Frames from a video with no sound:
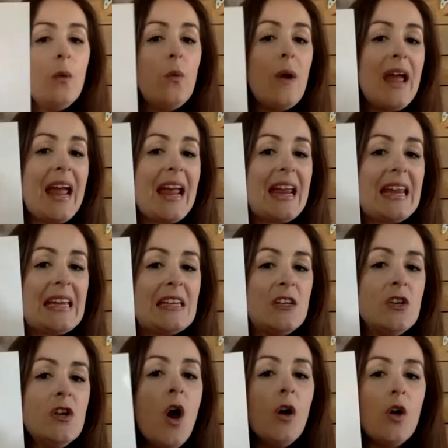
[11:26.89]
We
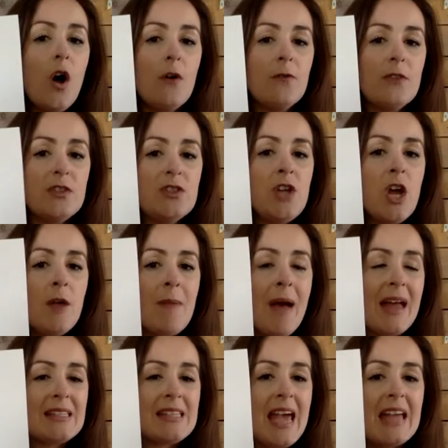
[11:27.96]
knock off the
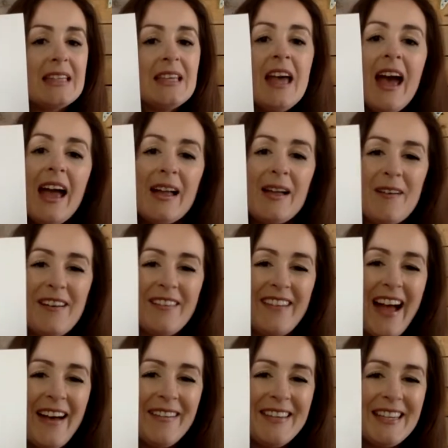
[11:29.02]
snowman's head and go
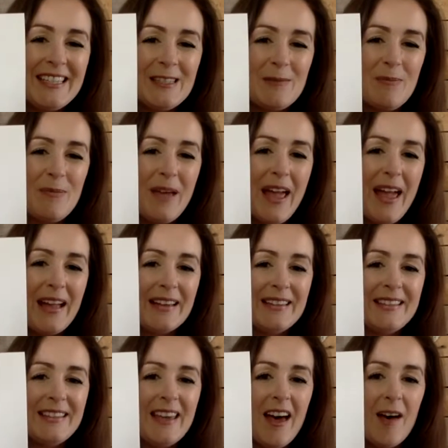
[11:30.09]
around his big
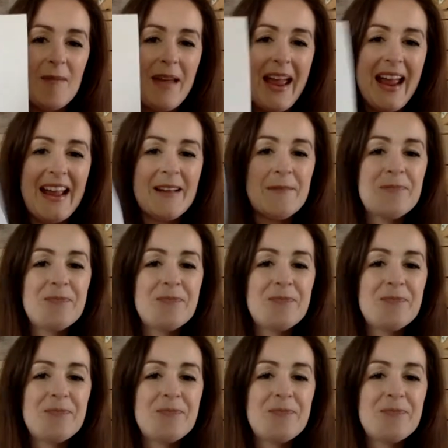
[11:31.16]
tummy.